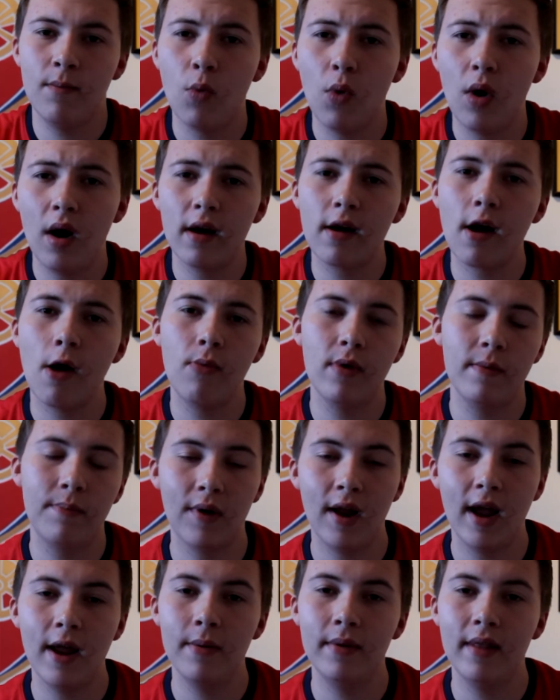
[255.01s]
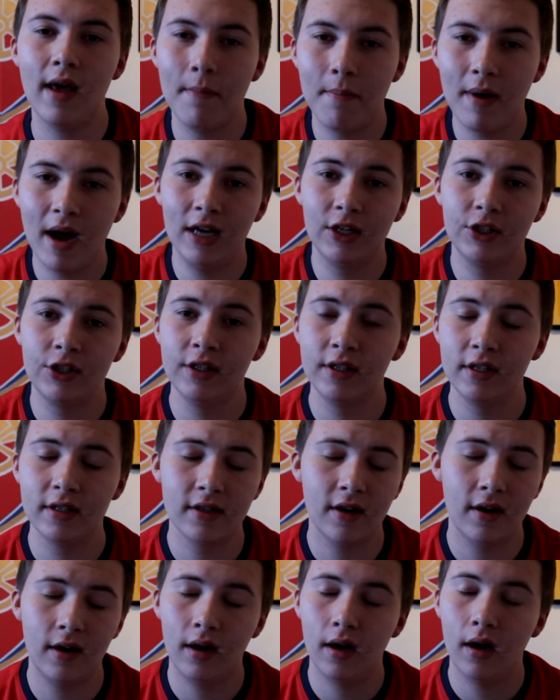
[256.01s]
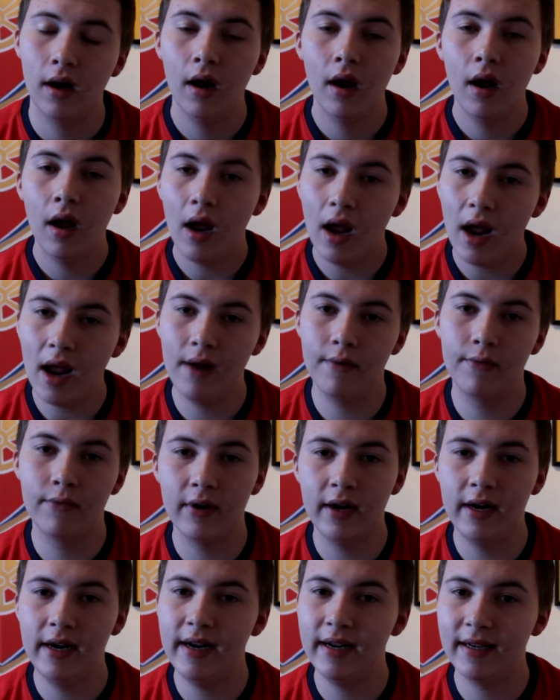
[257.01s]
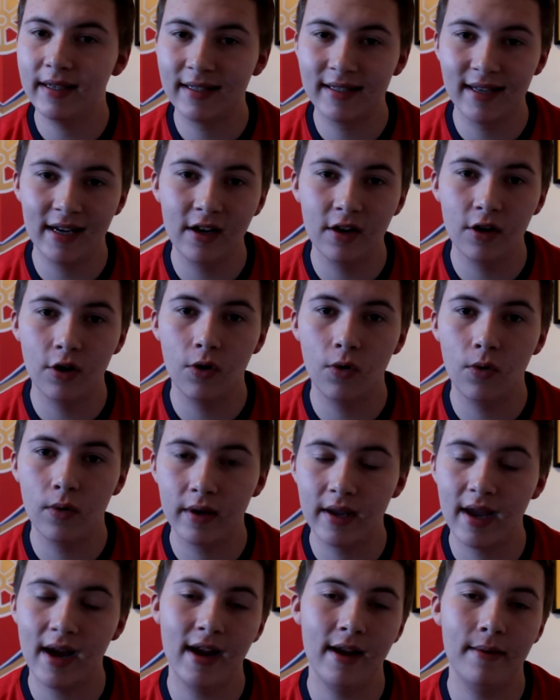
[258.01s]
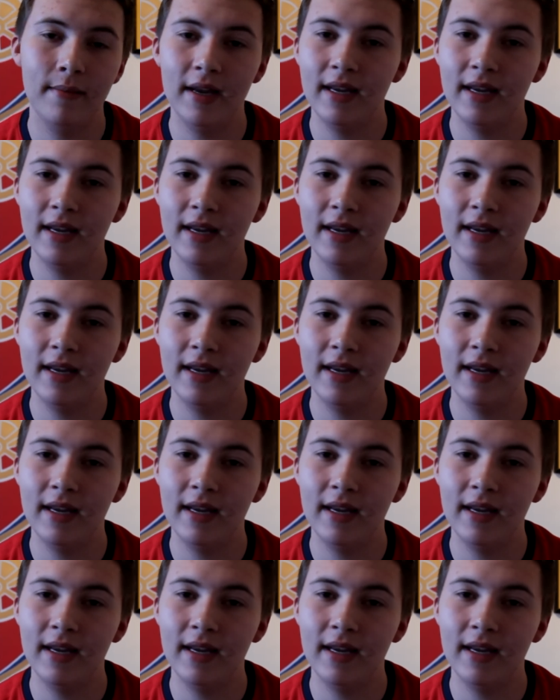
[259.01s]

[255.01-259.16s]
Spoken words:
Why can't we play with that passion and desire every single game?